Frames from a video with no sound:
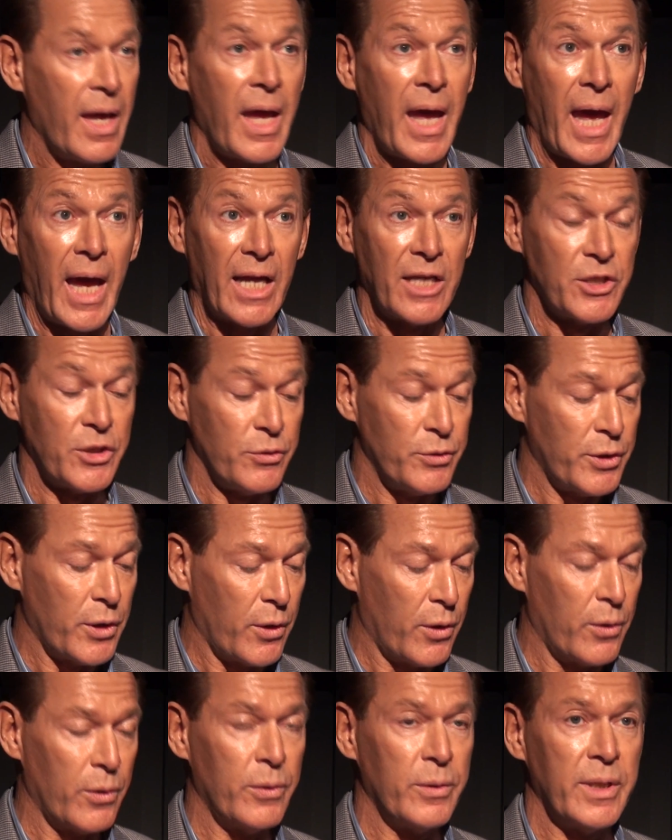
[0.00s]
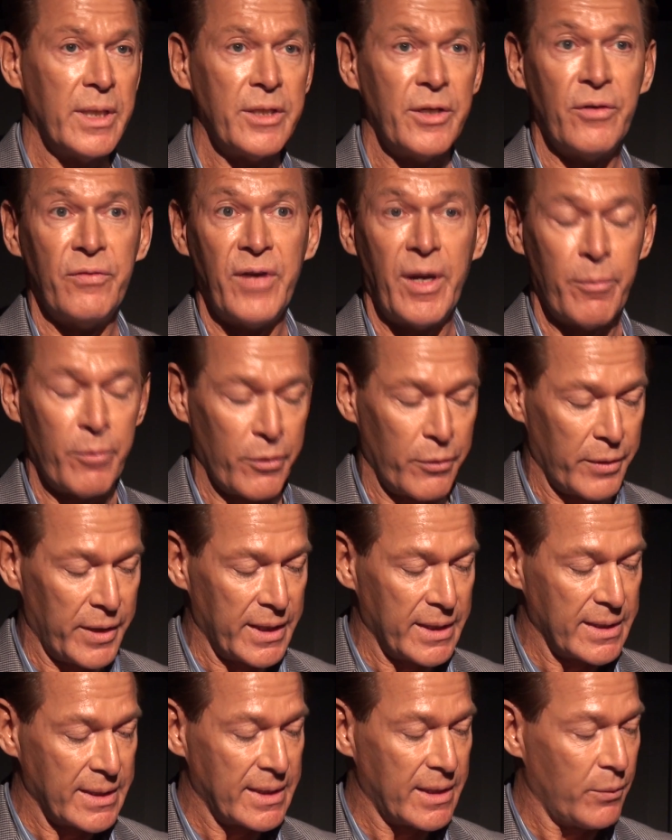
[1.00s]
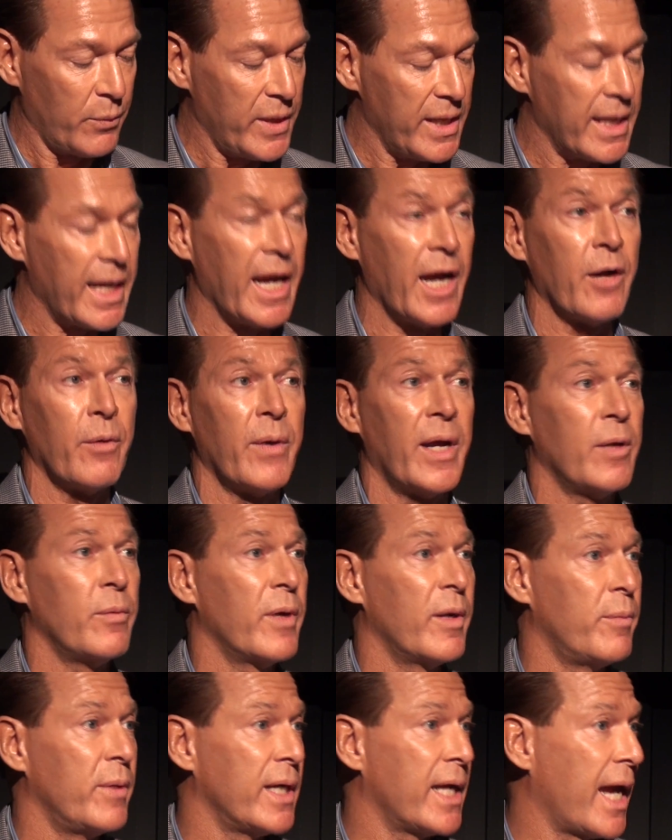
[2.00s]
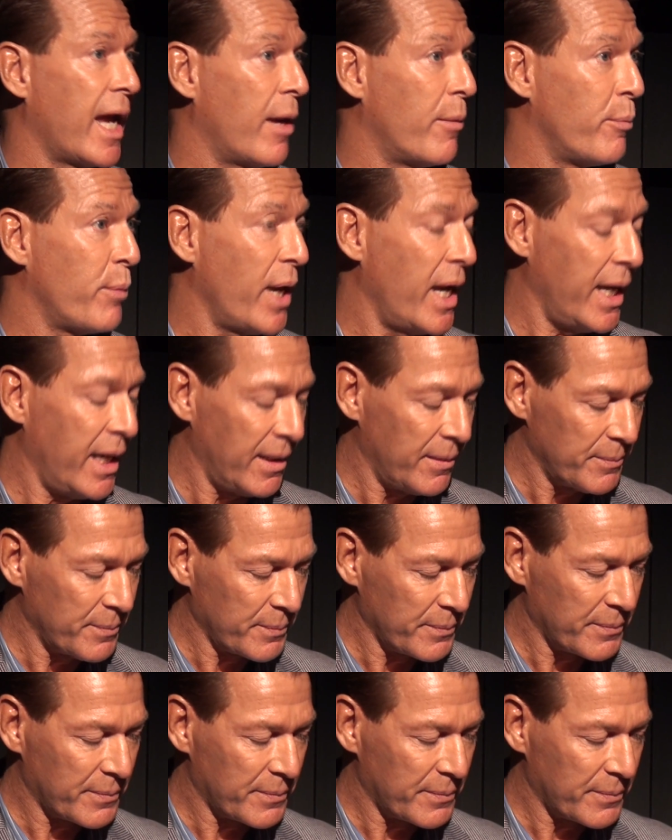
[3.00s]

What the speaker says: As you know, November is the We Care Red Ribbon campaign.